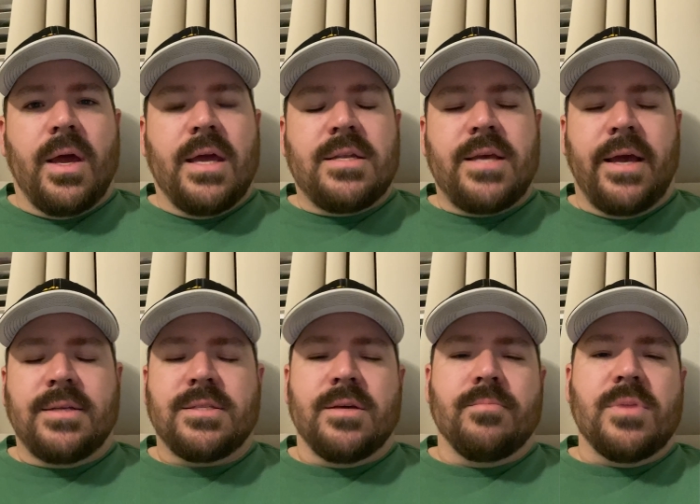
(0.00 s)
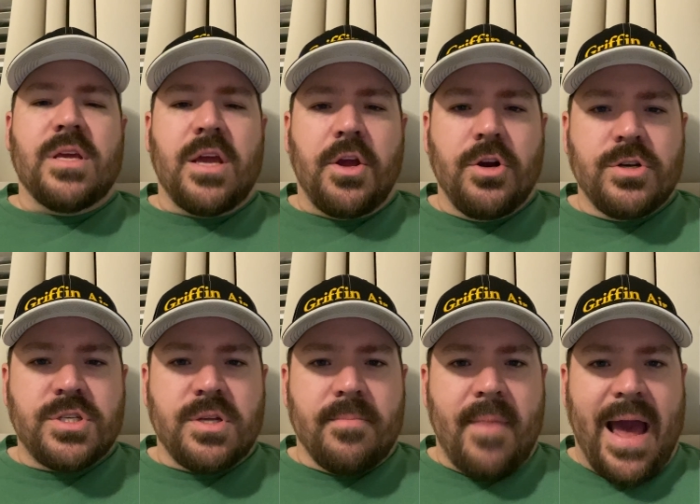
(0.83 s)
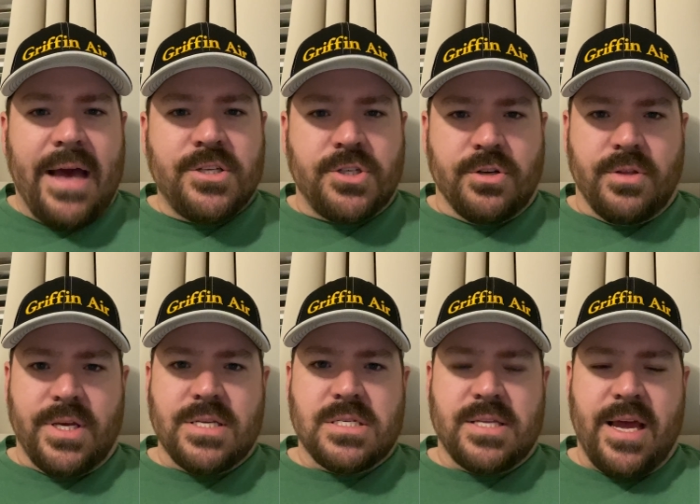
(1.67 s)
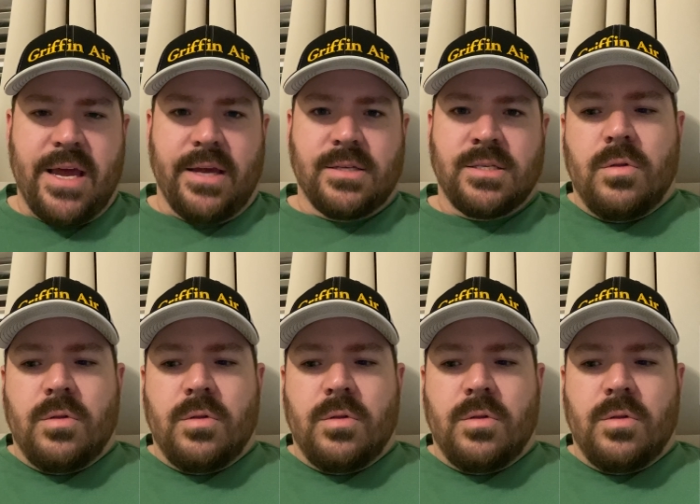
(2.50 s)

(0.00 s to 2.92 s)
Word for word: it takes them years to master these things.